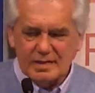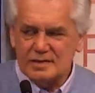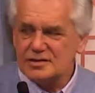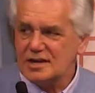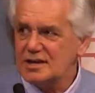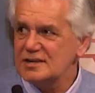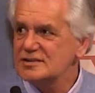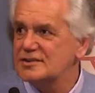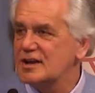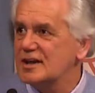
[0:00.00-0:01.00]
The
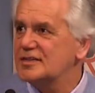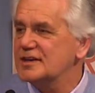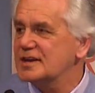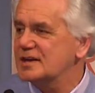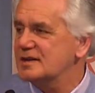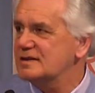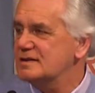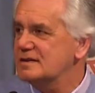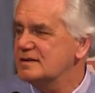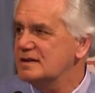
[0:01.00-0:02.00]
challenge that I think
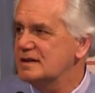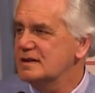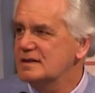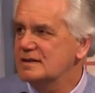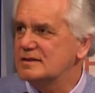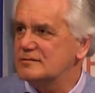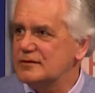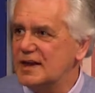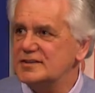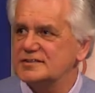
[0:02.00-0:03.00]
that
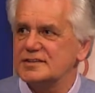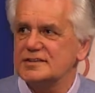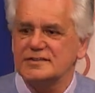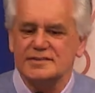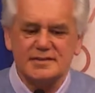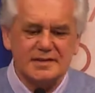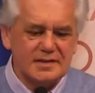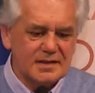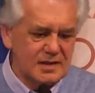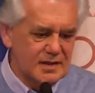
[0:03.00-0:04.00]
faces
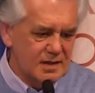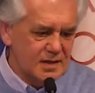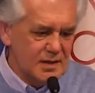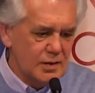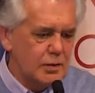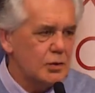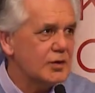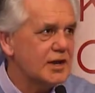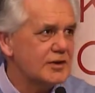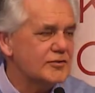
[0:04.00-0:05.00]
all
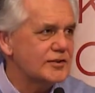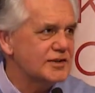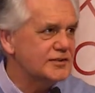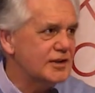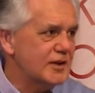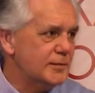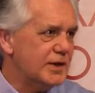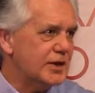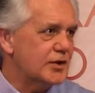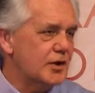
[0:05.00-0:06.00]
countries that have
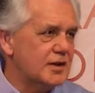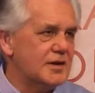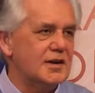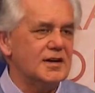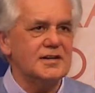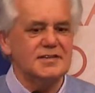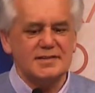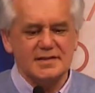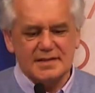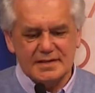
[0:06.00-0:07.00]
been colonised